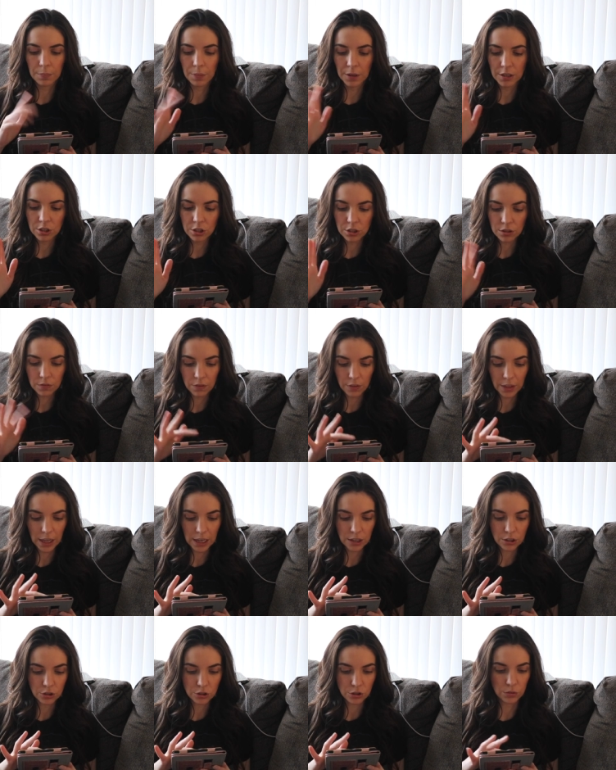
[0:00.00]
bunch of
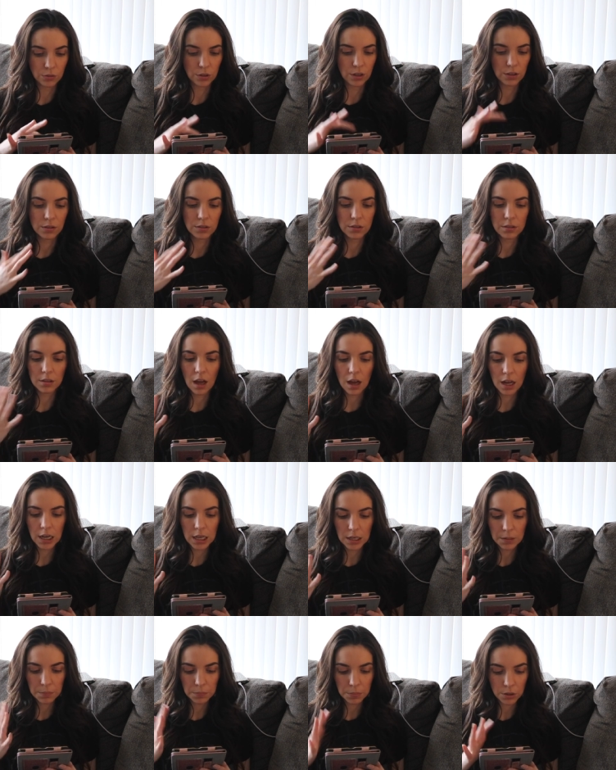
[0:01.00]
like Judith
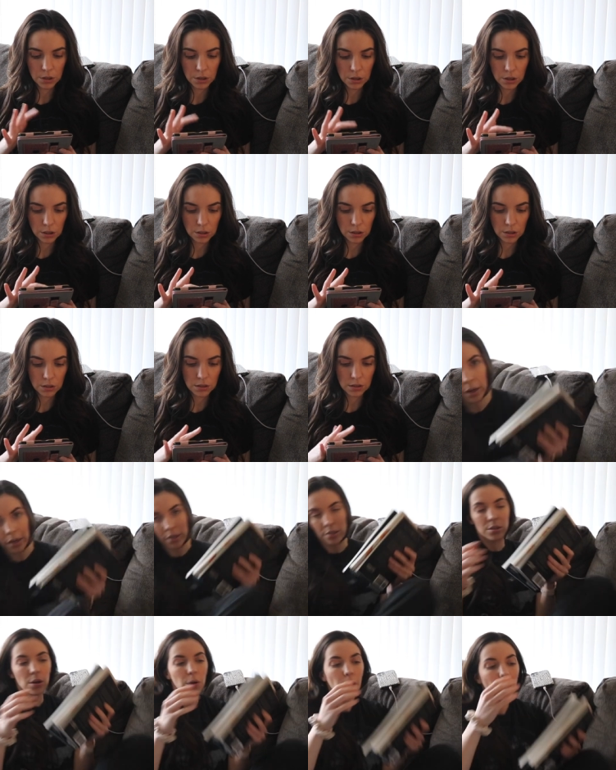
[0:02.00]
Sonnet books. Okay,
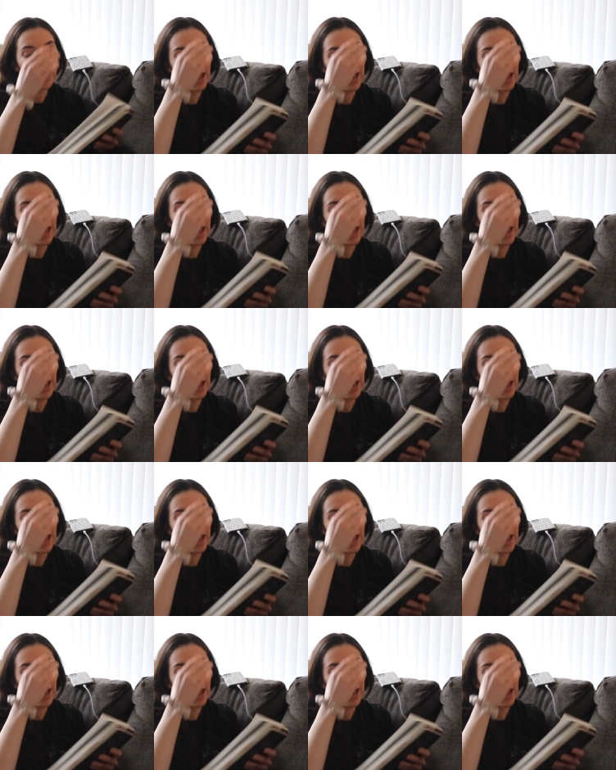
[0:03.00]
so I